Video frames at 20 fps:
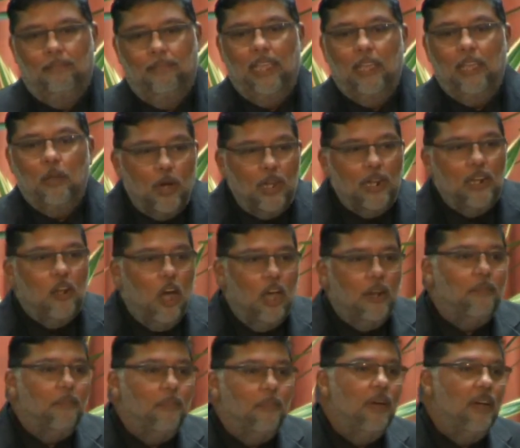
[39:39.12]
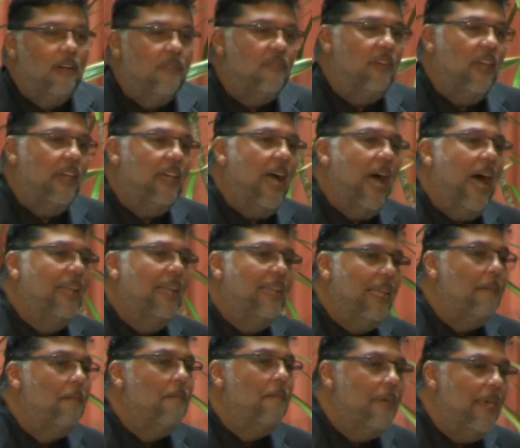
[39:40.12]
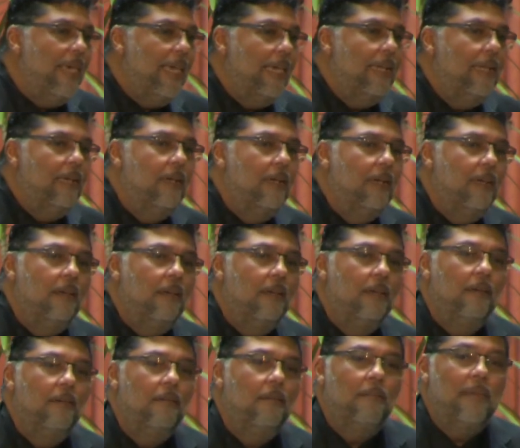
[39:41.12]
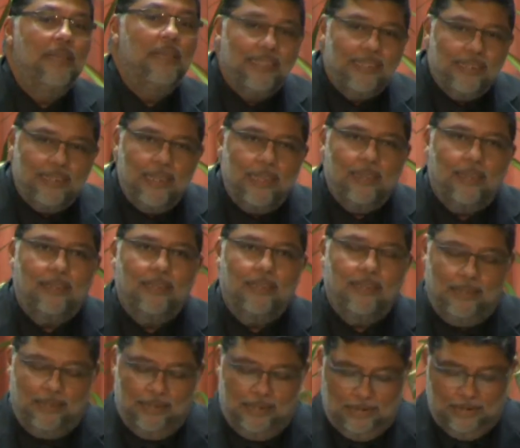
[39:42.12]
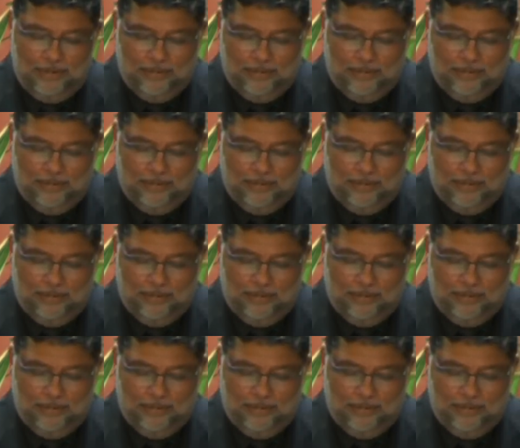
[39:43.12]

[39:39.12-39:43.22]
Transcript: They were not perfect and they made mistakes.